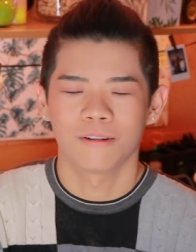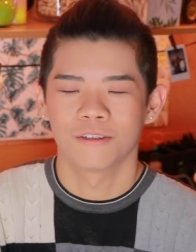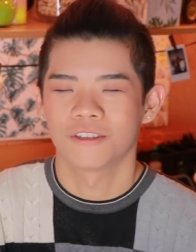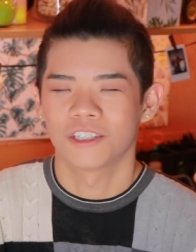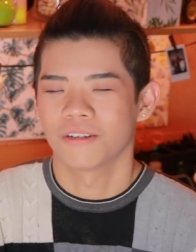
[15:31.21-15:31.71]
I
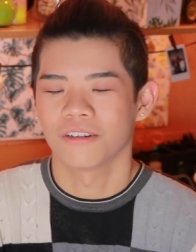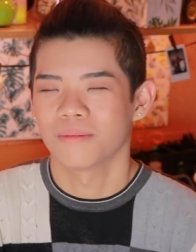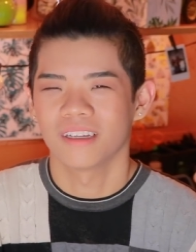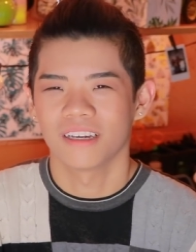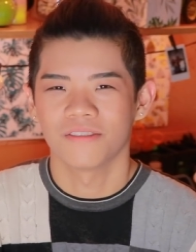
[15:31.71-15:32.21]
was just showing you
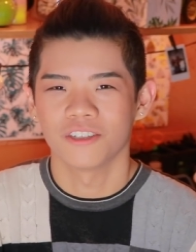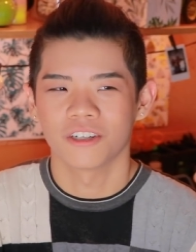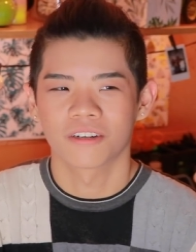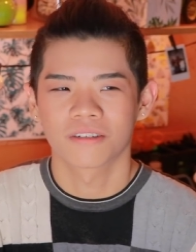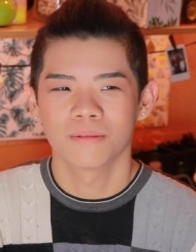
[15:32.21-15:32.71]
my life in
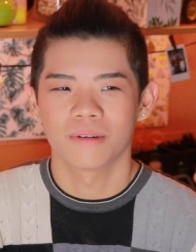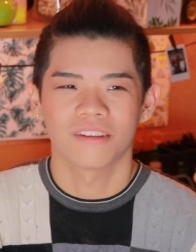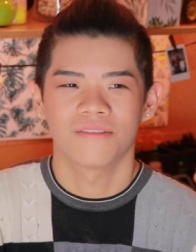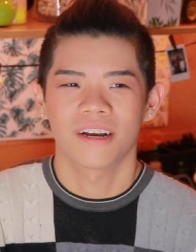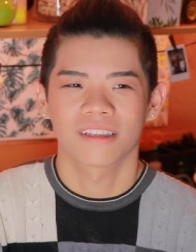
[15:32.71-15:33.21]
general, but
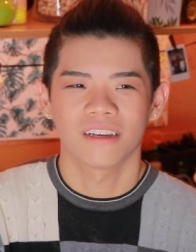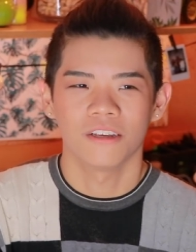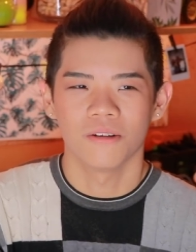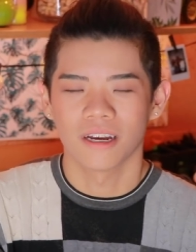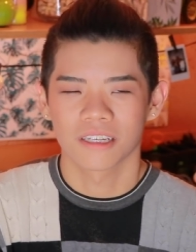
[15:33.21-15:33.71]
the fact that
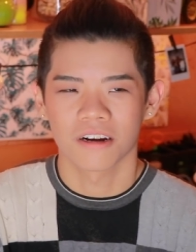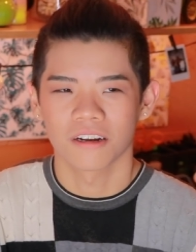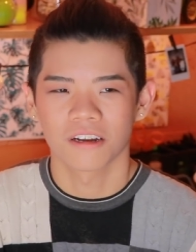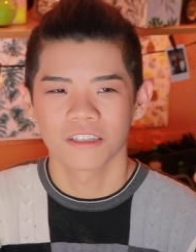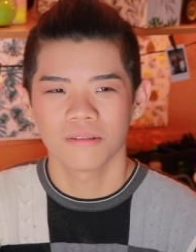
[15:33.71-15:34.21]
you guys caught
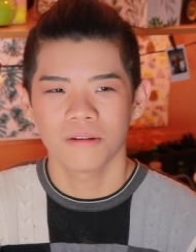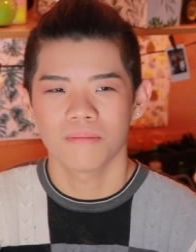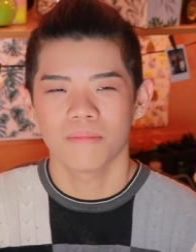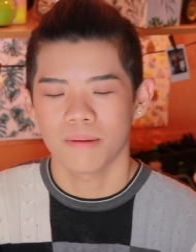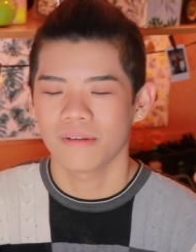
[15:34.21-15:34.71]
on to
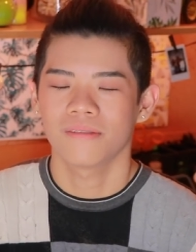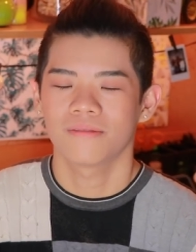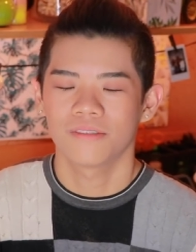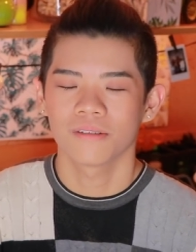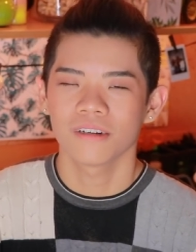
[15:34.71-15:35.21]
it made me
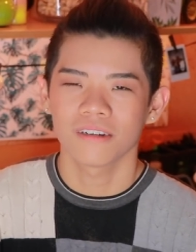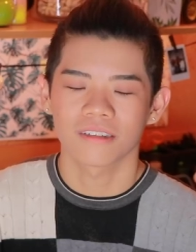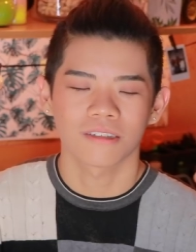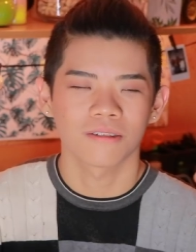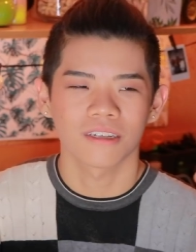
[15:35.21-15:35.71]
feel good
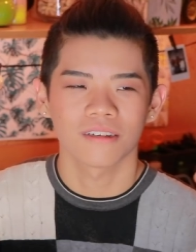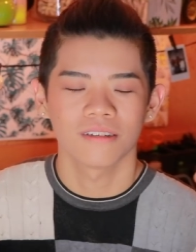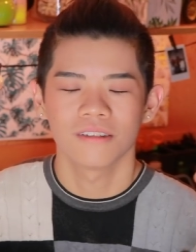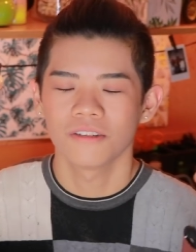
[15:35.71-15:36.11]
because I was like,